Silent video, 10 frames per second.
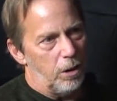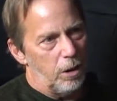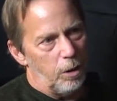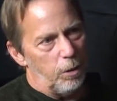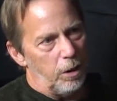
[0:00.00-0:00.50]

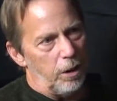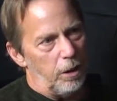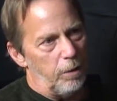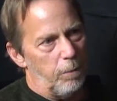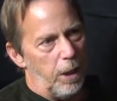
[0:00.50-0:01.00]

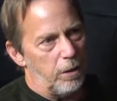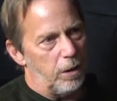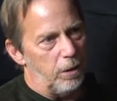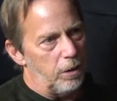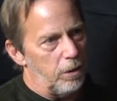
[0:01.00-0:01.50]
accumulate
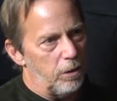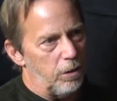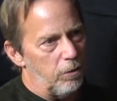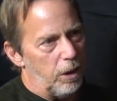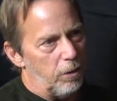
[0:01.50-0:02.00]
bacteria
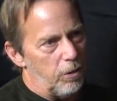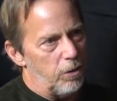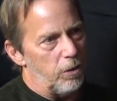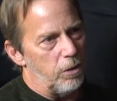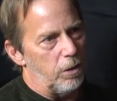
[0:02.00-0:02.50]
and
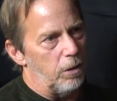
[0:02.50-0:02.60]
viruses.